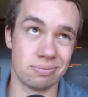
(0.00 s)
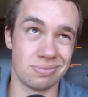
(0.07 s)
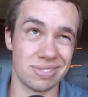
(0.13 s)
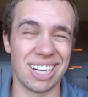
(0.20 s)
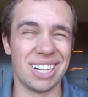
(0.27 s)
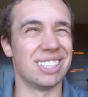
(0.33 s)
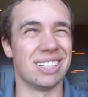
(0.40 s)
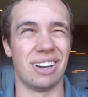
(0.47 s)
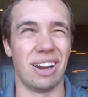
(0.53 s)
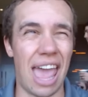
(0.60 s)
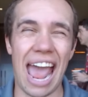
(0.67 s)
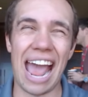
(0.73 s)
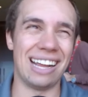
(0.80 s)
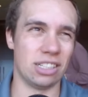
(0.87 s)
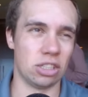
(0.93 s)
there isn't
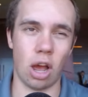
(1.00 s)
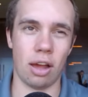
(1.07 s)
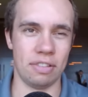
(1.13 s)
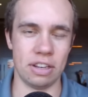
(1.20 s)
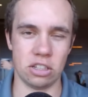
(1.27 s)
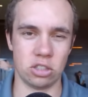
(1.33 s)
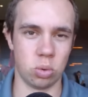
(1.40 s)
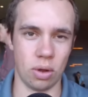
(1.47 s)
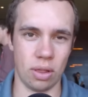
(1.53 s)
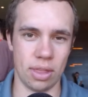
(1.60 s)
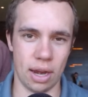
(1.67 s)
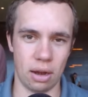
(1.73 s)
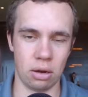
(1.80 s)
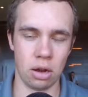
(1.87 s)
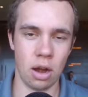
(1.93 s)
as obvious one
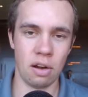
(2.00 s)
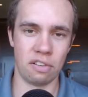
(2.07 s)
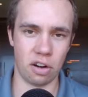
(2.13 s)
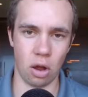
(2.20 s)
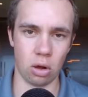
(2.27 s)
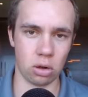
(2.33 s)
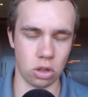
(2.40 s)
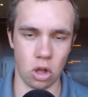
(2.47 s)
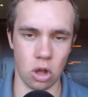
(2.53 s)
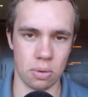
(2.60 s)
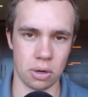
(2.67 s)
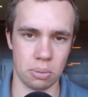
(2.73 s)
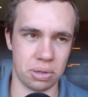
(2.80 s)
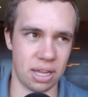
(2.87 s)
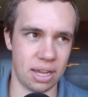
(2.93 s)
there for
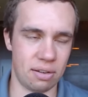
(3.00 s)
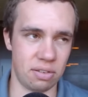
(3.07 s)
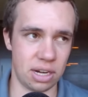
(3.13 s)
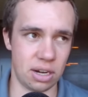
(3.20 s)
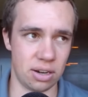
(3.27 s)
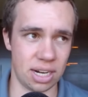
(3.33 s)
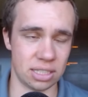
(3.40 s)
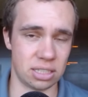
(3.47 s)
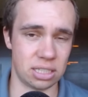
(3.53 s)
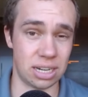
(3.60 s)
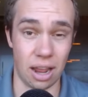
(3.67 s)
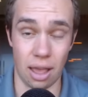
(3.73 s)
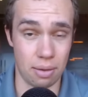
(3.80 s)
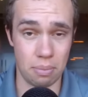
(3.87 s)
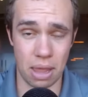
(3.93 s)
Oklahoma to play every year
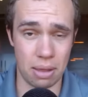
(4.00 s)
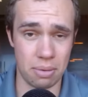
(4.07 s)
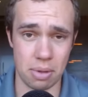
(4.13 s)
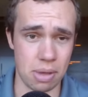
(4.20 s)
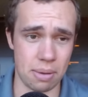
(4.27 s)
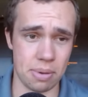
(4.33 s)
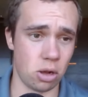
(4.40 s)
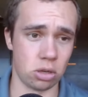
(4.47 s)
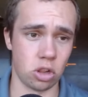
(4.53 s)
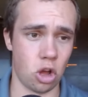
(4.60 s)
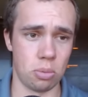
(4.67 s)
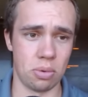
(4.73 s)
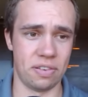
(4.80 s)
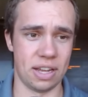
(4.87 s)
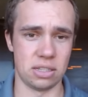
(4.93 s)
necessarily. Maybe, maybe
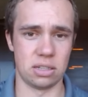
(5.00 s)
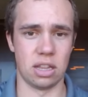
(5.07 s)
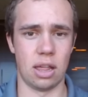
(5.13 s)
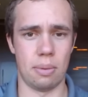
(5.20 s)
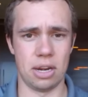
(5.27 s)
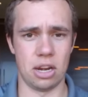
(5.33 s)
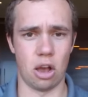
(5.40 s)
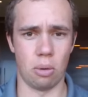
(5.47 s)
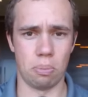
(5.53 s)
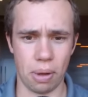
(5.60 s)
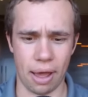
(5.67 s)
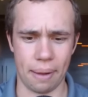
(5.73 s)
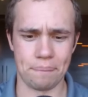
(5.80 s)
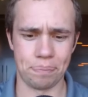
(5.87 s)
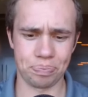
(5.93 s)
Oklahoma fans can let me know.
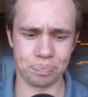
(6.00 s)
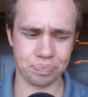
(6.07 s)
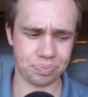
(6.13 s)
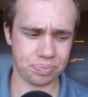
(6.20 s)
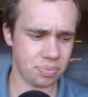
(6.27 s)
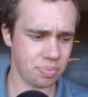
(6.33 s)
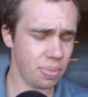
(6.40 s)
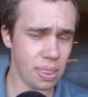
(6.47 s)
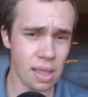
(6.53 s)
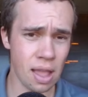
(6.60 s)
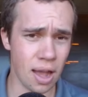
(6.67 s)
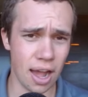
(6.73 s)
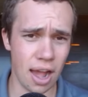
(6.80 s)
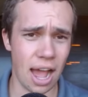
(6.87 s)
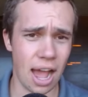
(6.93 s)
But
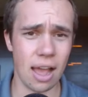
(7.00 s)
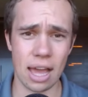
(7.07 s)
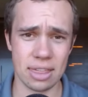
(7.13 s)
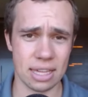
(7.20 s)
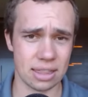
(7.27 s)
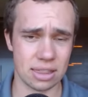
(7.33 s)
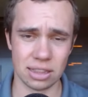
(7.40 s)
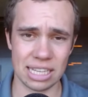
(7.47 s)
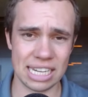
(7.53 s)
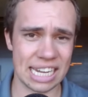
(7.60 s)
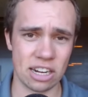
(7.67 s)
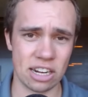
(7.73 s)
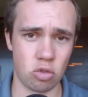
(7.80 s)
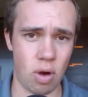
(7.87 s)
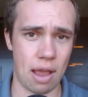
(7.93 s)
uh, I, I think the
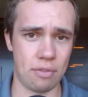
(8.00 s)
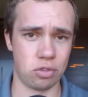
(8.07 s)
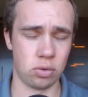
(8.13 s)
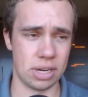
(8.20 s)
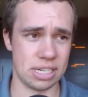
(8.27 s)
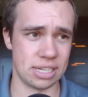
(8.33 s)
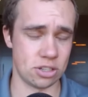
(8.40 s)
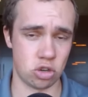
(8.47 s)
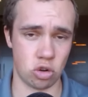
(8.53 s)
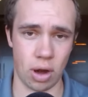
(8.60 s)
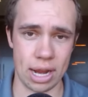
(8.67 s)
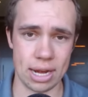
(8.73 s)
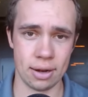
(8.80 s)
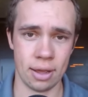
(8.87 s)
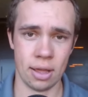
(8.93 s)
leaning into rivalries is
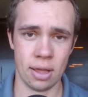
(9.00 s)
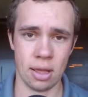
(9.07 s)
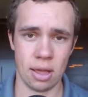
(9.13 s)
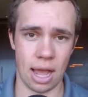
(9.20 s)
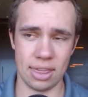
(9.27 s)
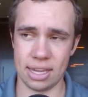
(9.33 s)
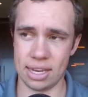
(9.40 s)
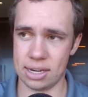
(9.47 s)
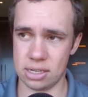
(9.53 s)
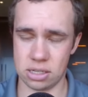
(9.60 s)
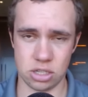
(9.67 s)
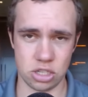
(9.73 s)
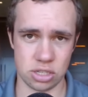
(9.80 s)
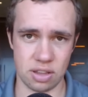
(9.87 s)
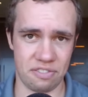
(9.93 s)
great. I think it is
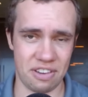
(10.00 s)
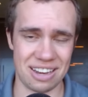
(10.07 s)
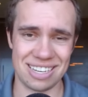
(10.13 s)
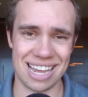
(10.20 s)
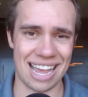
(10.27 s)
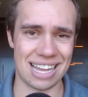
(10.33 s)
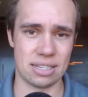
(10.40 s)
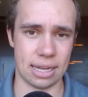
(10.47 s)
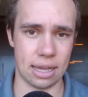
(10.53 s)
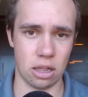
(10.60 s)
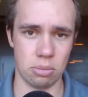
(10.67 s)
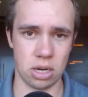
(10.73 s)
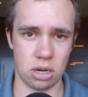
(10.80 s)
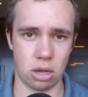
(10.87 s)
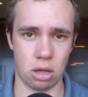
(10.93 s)
just a fantastic
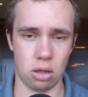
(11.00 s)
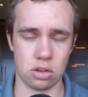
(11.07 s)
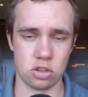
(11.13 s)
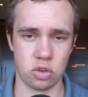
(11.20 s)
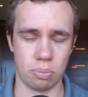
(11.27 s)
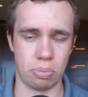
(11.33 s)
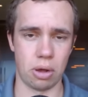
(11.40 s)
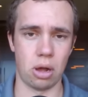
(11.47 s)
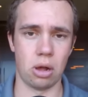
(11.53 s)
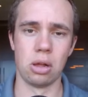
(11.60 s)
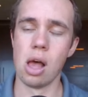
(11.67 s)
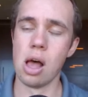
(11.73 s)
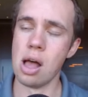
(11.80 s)
element of college football.